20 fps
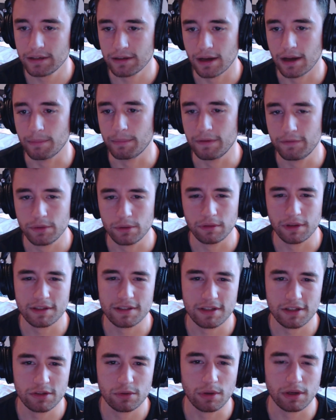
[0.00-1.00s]
if you
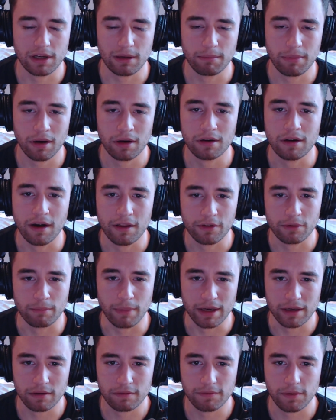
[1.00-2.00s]
listen to it compared to other
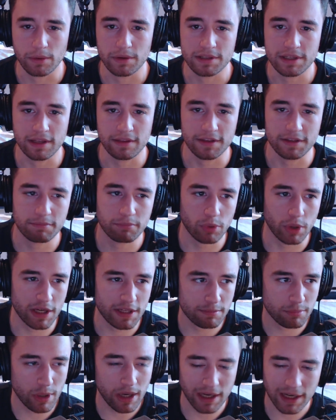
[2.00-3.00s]
microphones in this
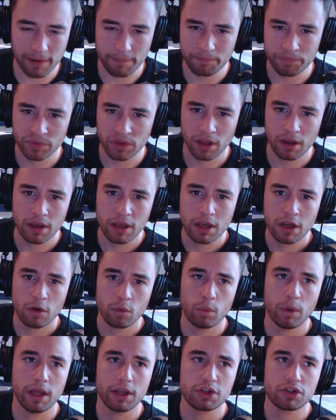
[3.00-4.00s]
price bracket,
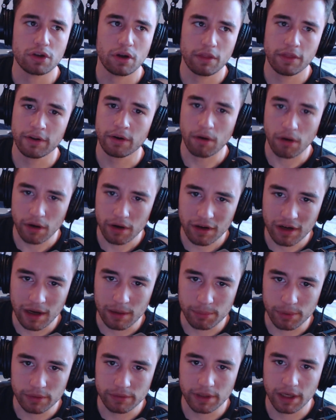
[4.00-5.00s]
which there are a
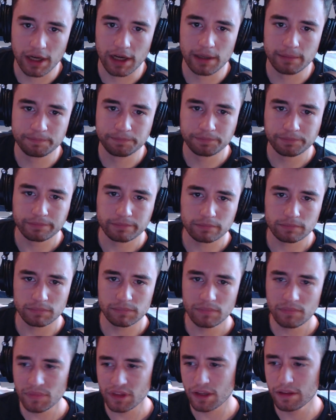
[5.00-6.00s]
couple.
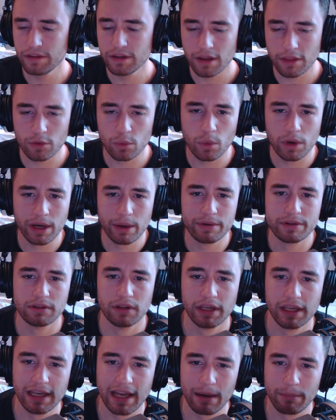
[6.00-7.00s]
The other one I was
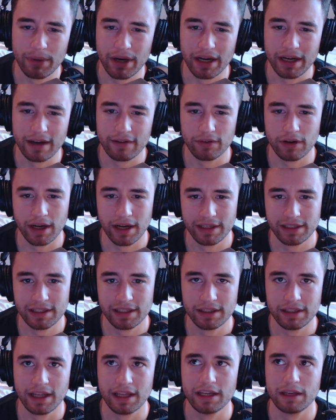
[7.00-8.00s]
looking at, but I
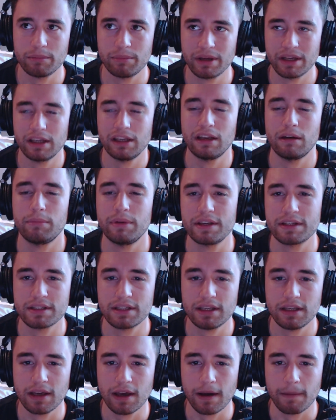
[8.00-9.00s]
didn't end up picking up, is
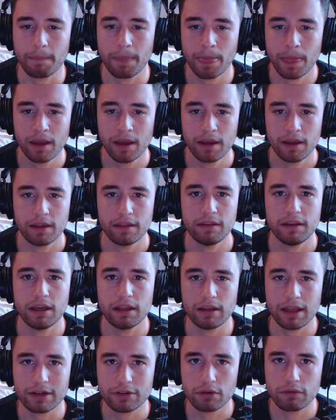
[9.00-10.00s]
the
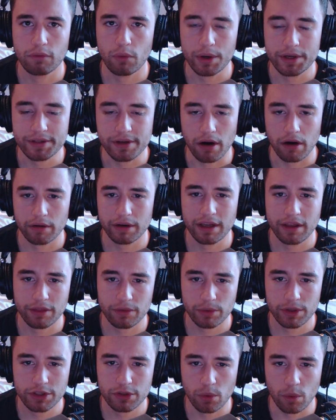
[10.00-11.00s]
Electro Voice
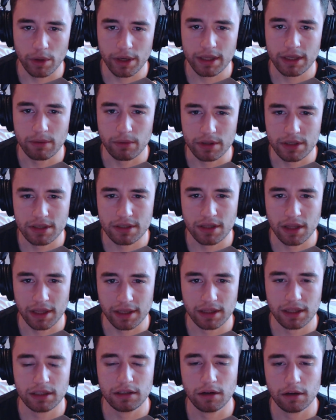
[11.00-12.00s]
RE320, which is
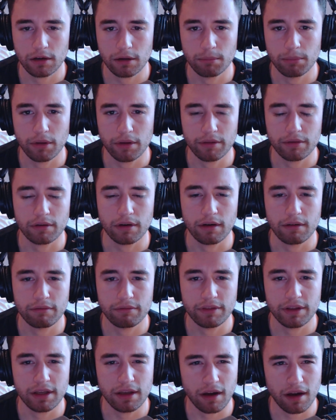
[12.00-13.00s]
like the younger brother
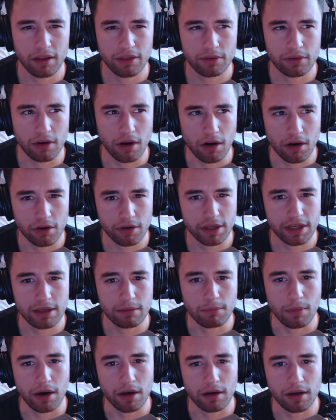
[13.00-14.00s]
of the other
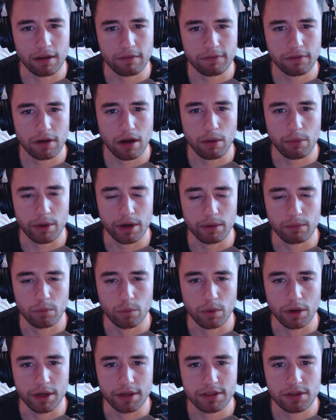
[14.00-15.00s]
RE model. I forgot
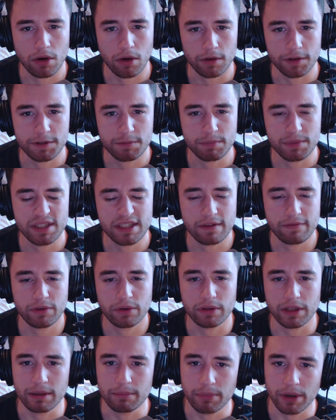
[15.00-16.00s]
what it's called
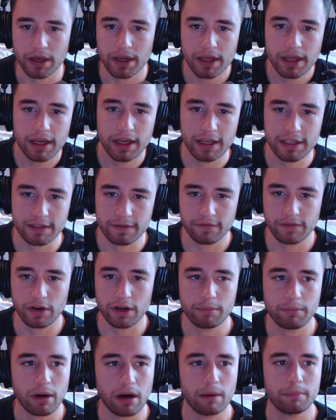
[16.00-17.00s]
specifically, but it's a
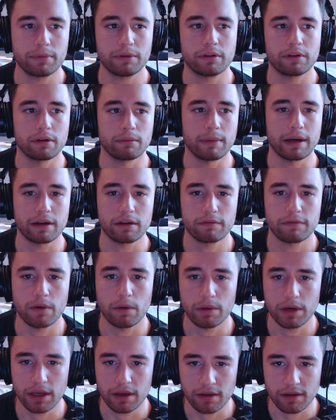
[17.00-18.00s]
very popular
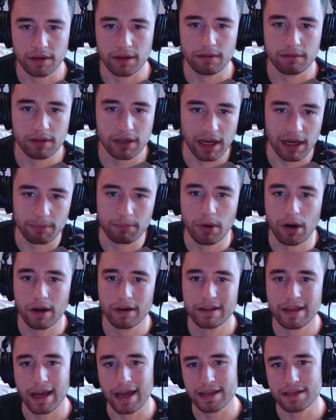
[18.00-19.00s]
microphone in the kind of
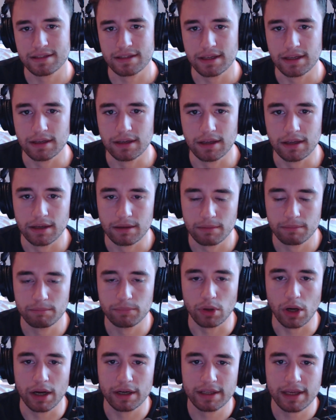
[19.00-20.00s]
podcasting and
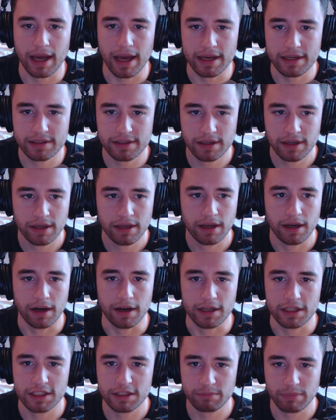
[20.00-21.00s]
broadcast
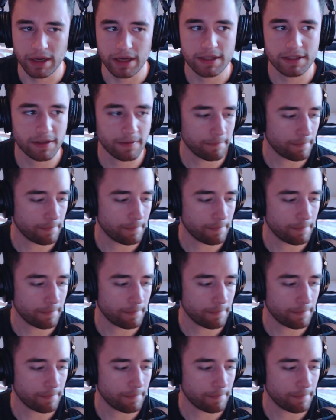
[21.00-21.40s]
space.